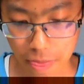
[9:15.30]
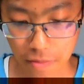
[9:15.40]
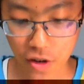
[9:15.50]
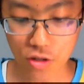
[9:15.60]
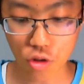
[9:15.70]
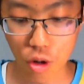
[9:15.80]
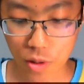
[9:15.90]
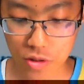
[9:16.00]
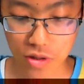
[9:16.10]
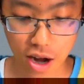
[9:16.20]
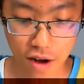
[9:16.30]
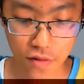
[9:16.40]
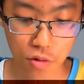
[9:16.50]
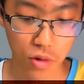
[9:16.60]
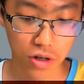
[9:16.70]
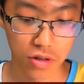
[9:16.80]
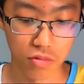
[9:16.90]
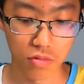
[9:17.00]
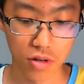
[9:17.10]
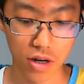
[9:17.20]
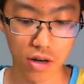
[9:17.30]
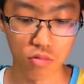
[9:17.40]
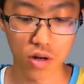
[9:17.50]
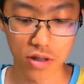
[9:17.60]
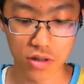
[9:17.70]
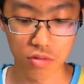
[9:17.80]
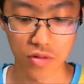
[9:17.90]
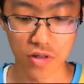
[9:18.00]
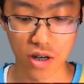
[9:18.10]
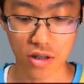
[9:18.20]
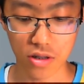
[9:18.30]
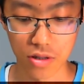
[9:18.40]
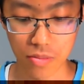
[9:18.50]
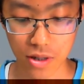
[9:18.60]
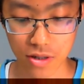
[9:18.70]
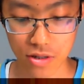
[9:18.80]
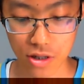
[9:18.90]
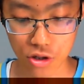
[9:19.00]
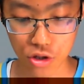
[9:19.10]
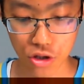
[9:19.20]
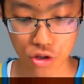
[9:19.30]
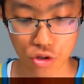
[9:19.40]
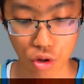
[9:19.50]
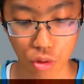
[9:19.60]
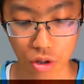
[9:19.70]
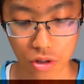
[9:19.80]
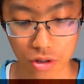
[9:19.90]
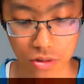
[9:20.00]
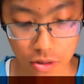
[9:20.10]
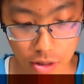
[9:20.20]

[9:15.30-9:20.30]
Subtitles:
In fact, almost everyone runs with Ducklett because it's just so good.